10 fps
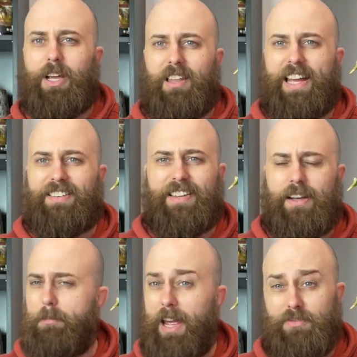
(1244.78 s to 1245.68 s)
collecting,
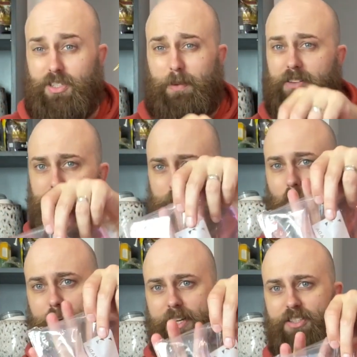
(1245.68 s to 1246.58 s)
and it may have just been from
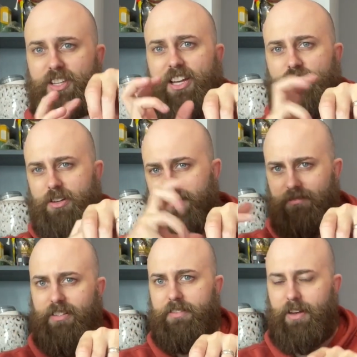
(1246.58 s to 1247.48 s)
condensation,
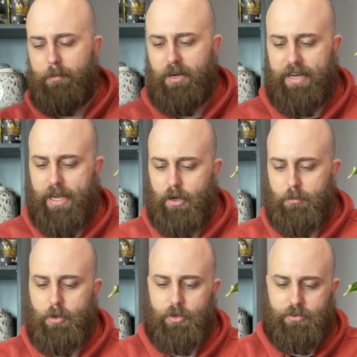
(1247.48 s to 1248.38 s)
evaporating out of
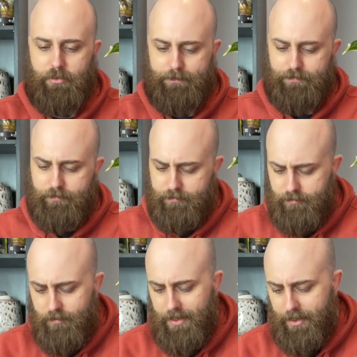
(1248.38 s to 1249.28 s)
the moss,
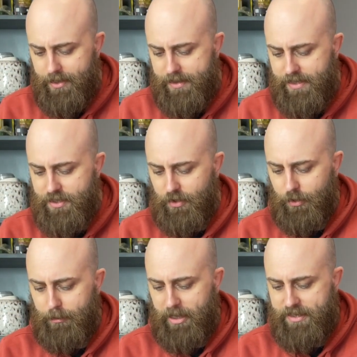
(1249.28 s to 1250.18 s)
condensing
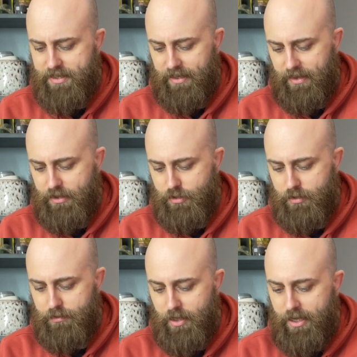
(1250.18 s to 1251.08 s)
on the plastic, and then sort
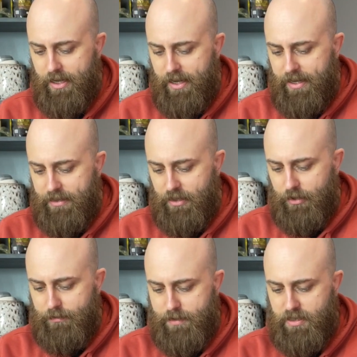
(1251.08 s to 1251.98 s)
of,
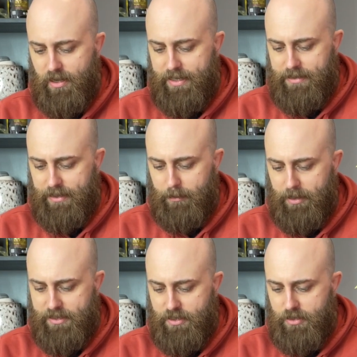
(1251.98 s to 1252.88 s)
sliding down the
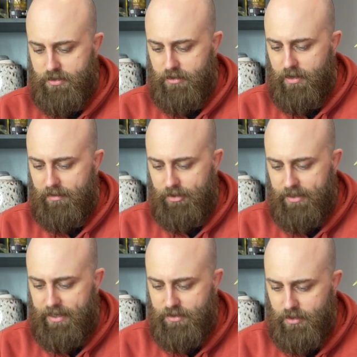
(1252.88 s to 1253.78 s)
plastic using gravity
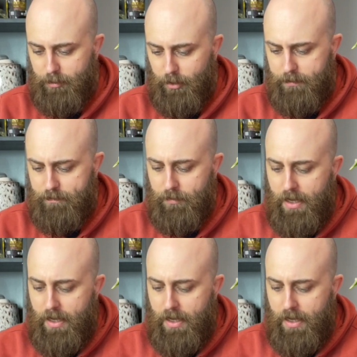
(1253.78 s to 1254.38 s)
to get to the bottom.